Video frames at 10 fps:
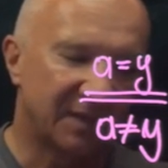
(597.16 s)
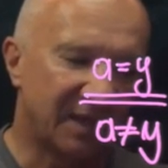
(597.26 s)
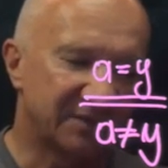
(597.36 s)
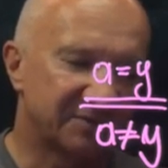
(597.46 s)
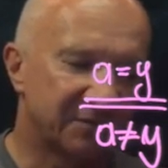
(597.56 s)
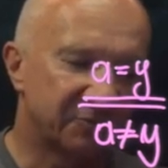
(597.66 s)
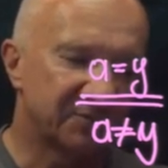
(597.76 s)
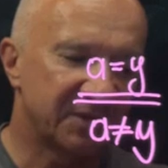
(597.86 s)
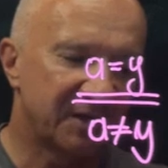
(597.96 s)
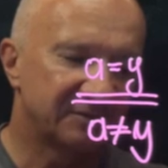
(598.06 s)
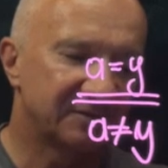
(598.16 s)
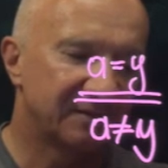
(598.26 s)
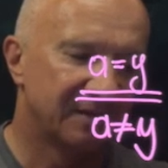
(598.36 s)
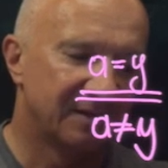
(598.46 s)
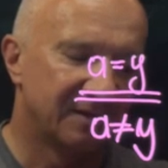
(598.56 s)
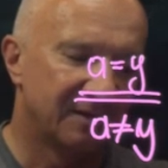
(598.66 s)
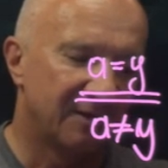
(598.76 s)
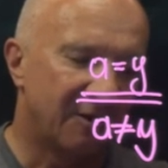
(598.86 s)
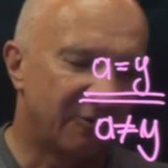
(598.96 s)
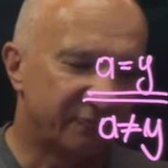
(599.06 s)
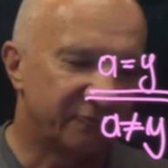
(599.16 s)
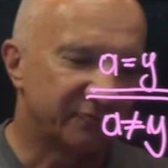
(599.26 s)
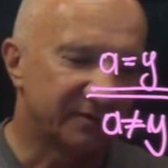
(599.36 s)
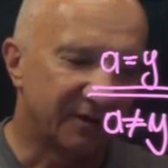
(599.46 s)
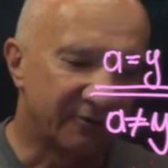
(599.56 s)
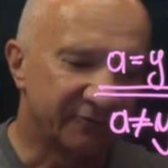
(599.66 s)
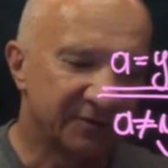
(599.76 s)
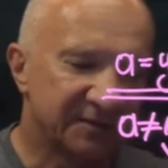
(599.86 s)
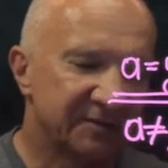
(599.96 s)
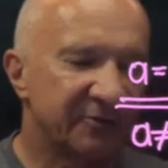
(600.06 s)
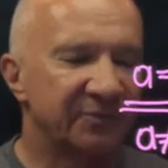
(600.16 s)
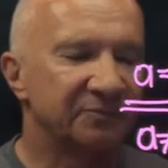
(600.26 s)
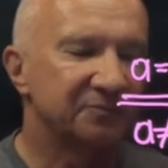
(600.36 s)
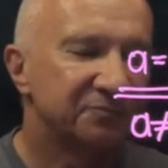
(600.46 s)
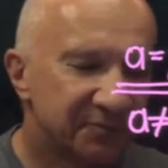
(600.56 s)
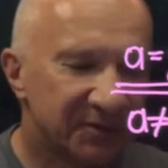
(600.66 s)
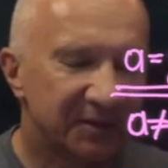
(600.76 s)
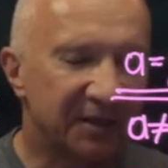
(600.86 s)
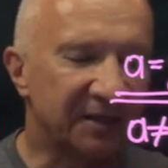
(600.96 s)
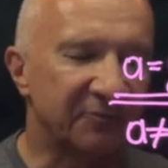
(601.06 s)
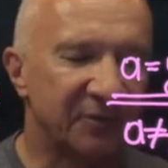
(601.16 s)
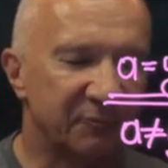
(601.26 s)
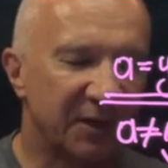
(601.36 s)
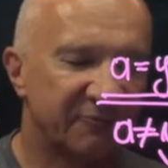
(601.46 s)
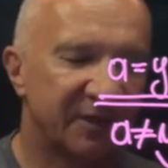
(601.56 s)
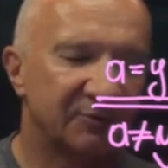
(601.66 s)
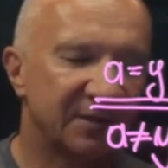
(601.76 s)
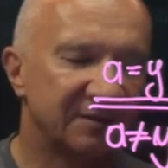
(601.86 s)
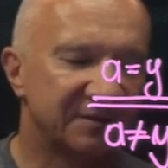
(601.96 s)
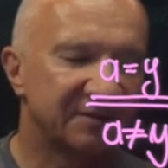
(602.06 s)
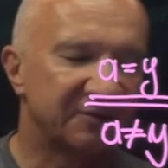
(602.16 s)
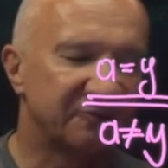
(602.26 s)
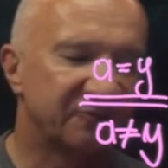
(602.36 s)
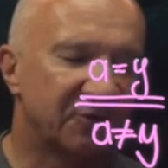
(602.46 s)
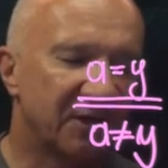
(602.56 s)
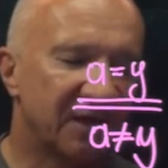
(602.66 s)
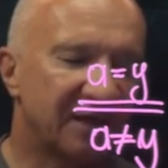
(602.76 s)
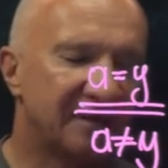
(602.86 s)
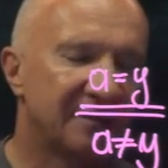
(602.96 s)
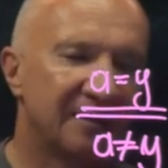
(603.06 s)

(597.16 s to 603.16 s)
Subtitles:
as the result of this term here when we evaluate this term for a